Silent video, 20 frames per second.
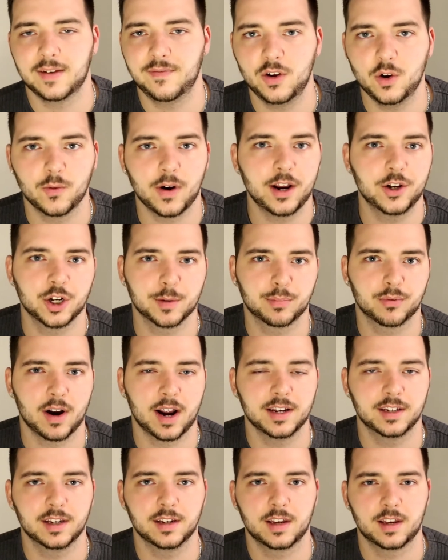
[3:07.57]
If you raise your
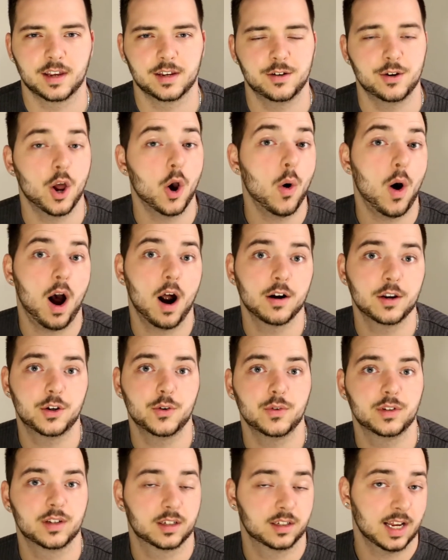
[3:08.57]
prices and know how to
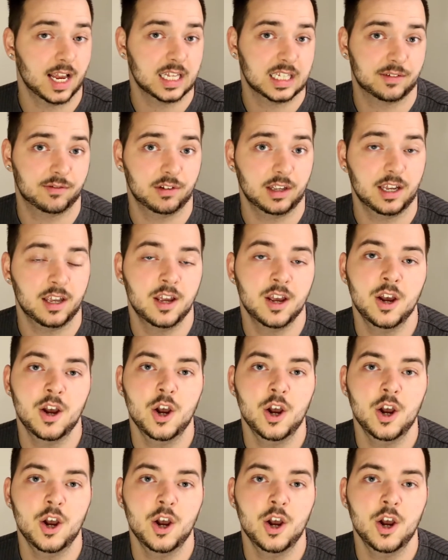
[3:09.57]
do it successfully,